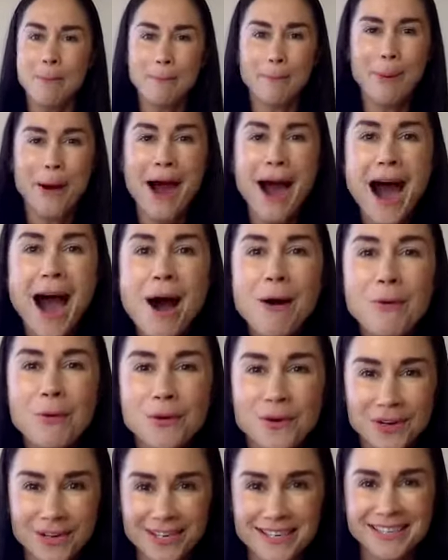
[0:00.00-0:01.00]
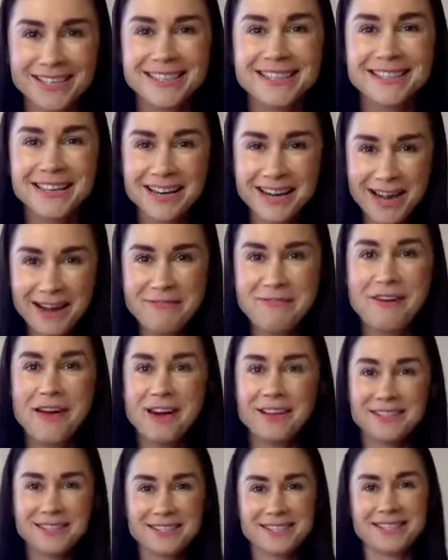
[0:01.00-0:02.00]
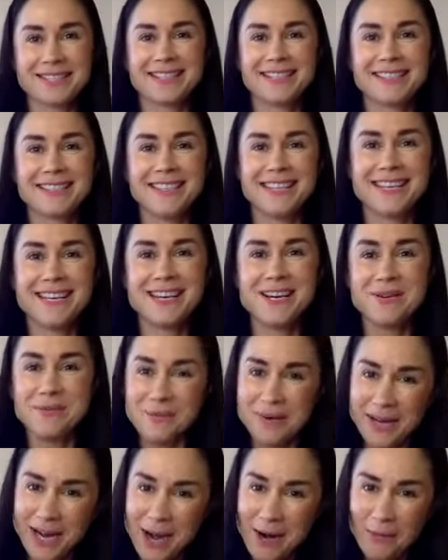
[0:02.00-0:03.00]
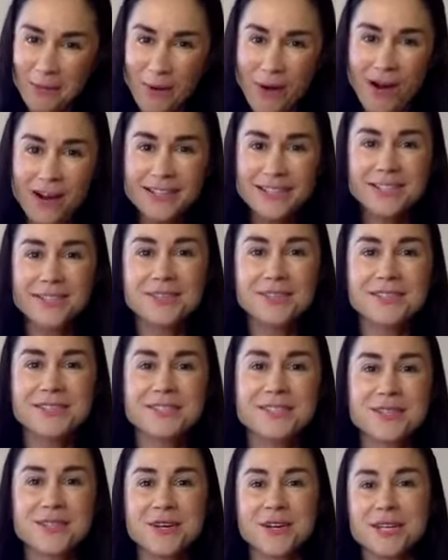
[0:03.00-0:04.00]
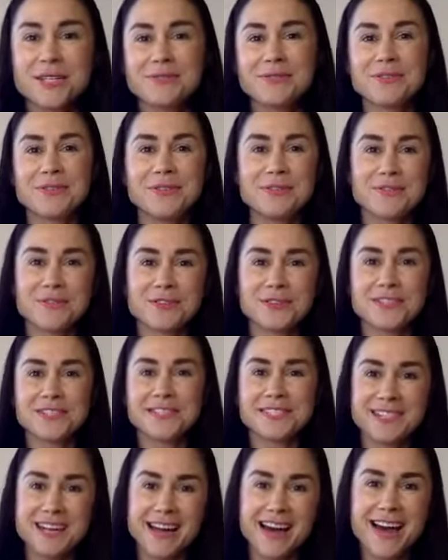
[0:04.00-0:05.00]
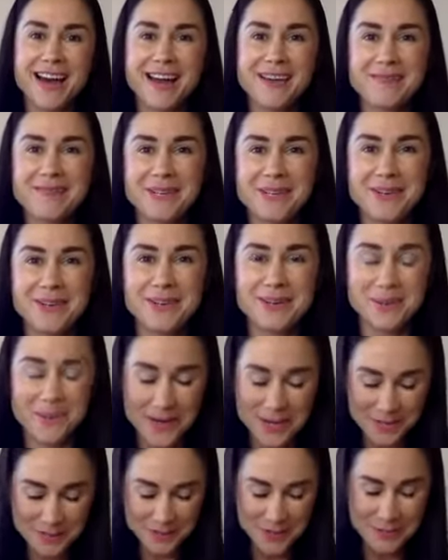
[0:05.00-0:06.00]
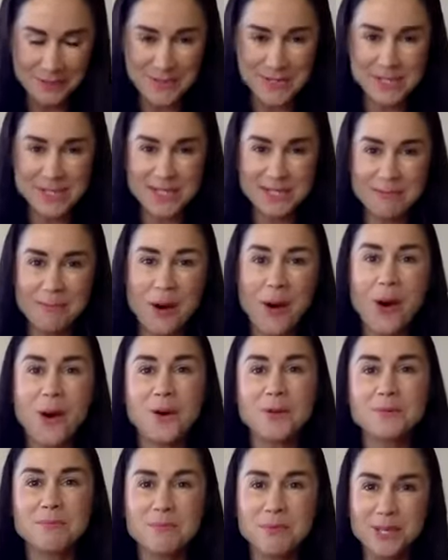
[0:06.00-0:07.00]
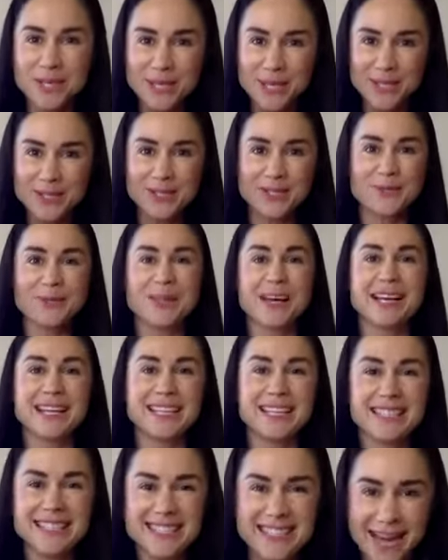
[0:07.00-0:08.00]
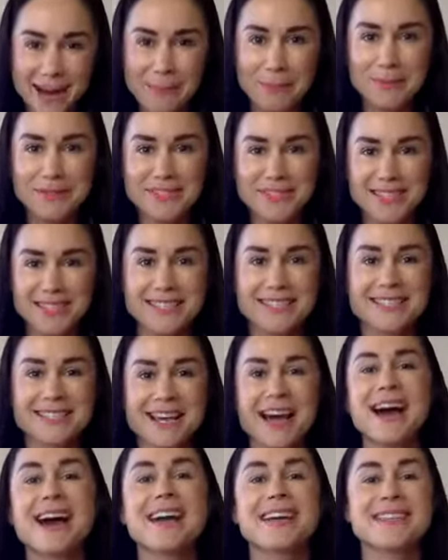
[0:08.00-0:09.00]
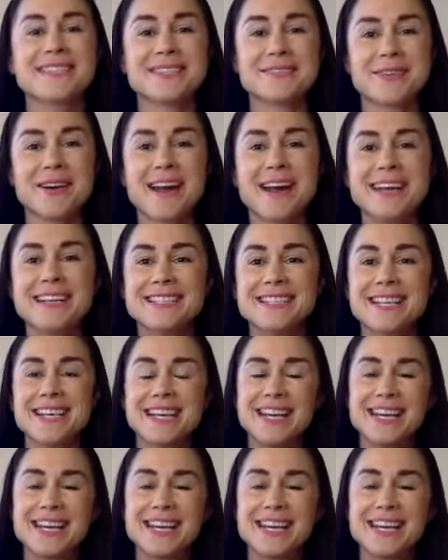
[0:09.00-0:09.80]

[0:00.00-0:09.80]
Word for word: power that I felt when I walked on the street for the first time, you know, going from a small B to like a double D size, right?